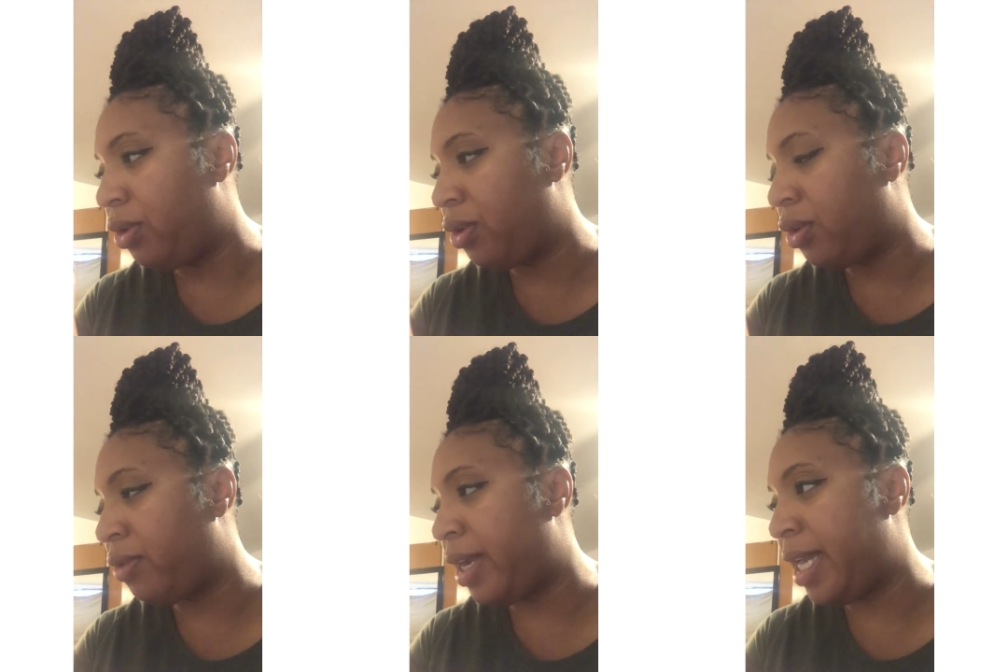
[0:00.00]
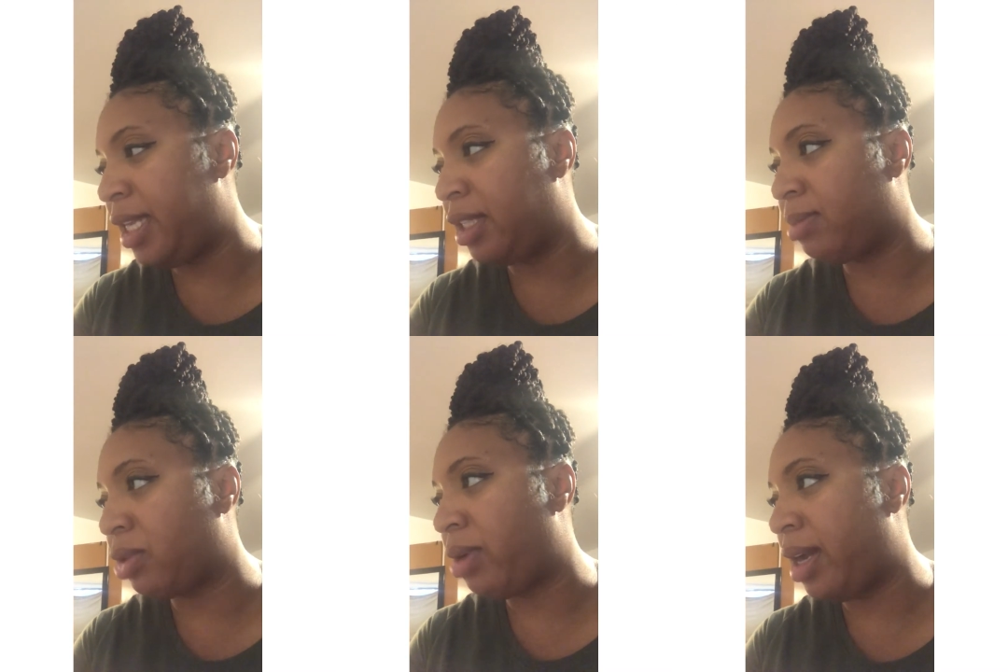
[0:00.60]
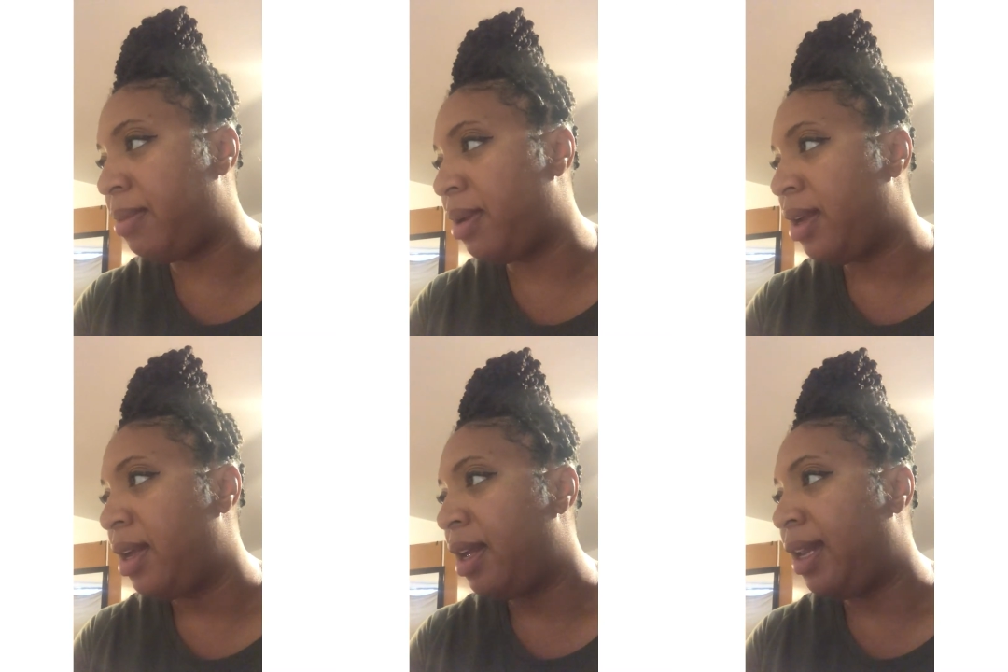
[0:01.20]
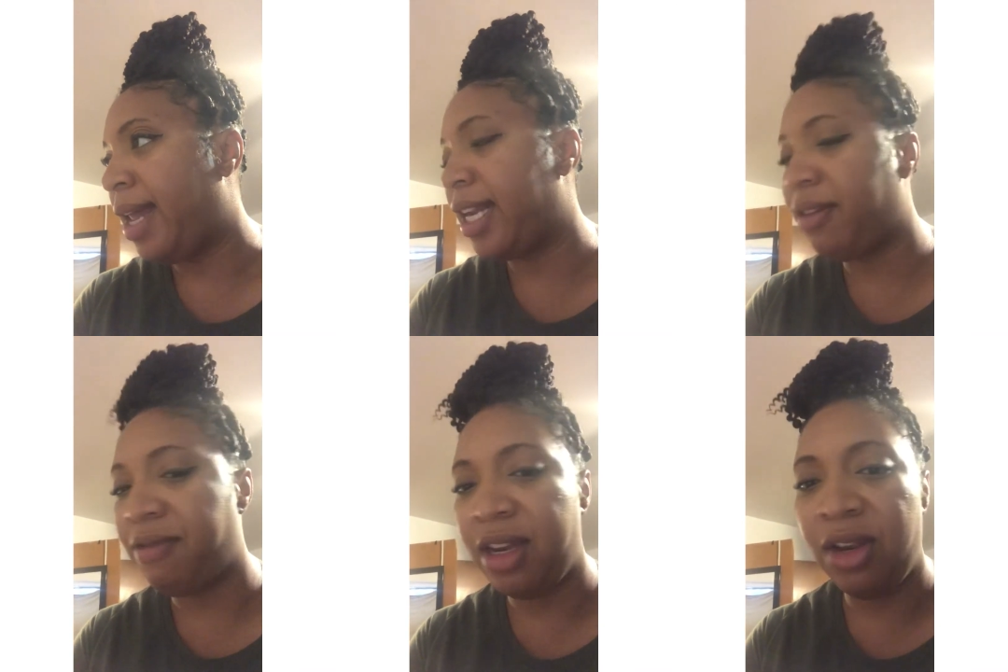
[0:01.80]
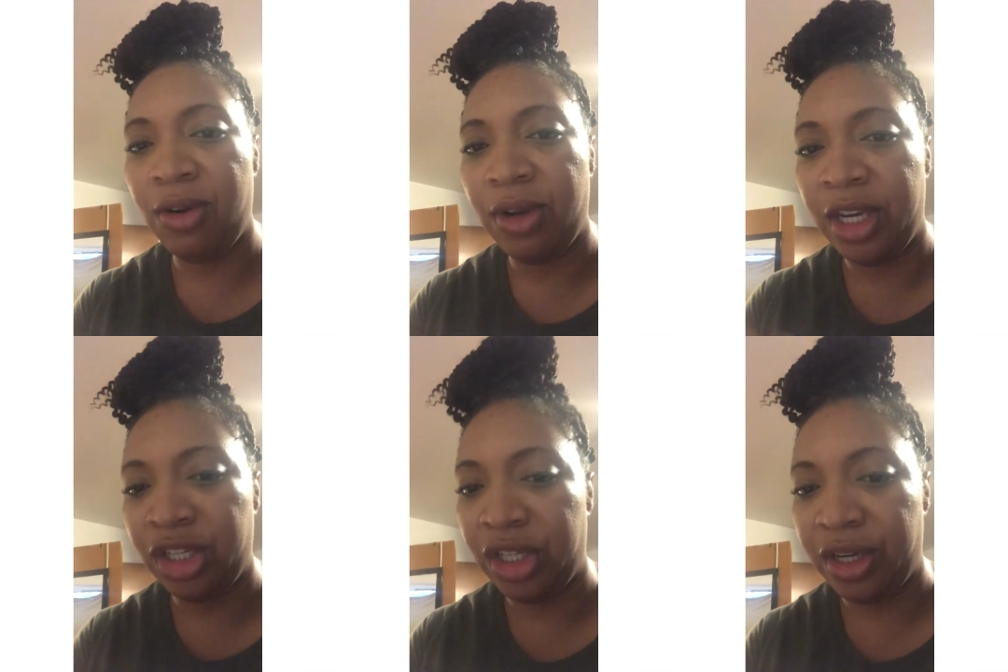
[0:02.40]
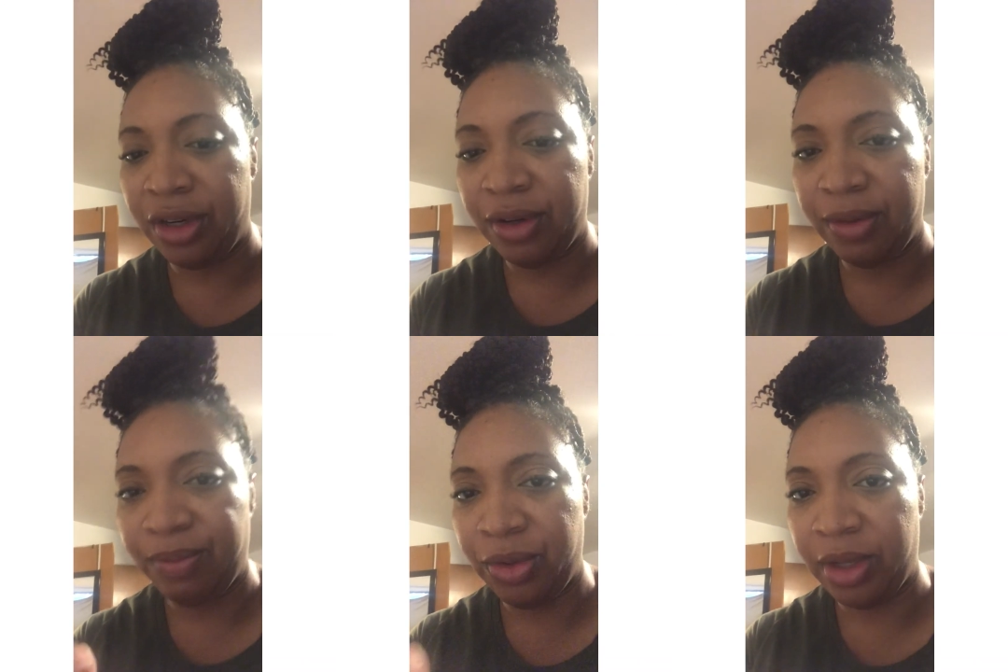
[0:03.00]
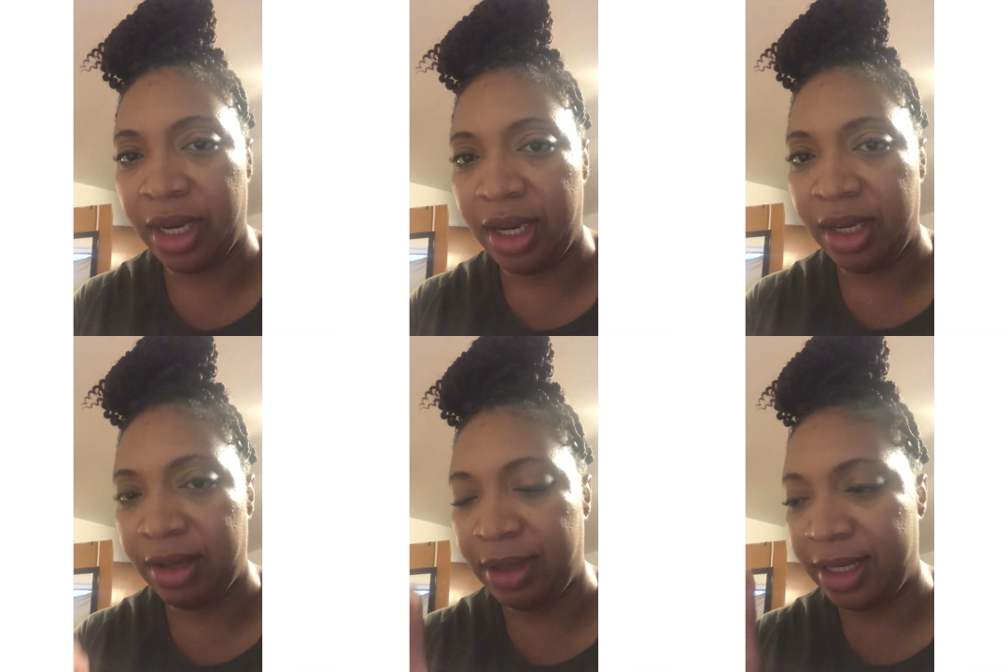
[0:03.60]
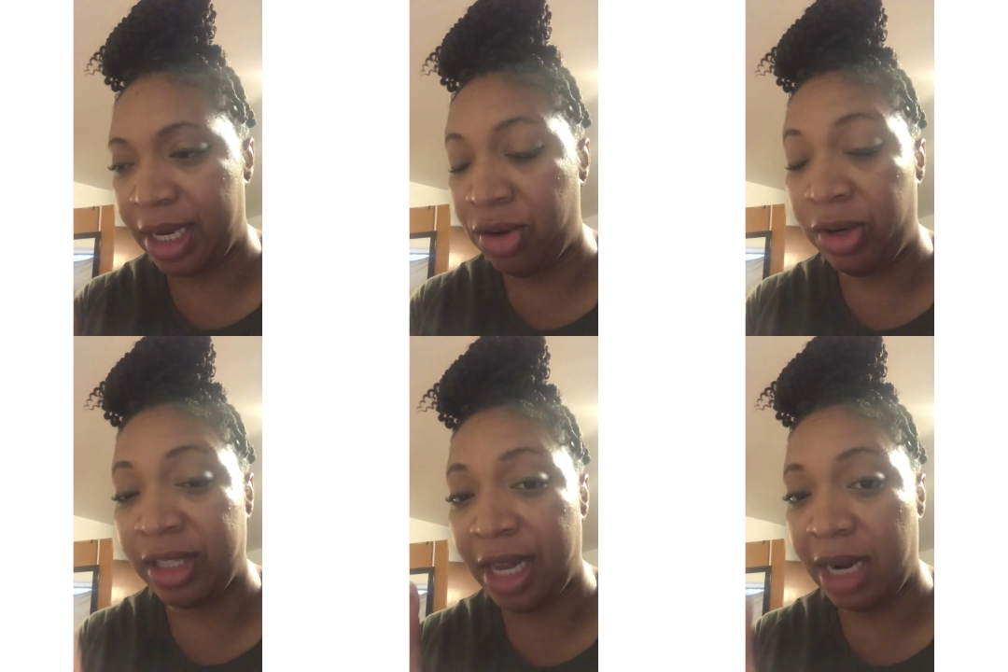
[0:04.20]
go ahead and subscribe, like the video, and share, okay, because I know there's a lot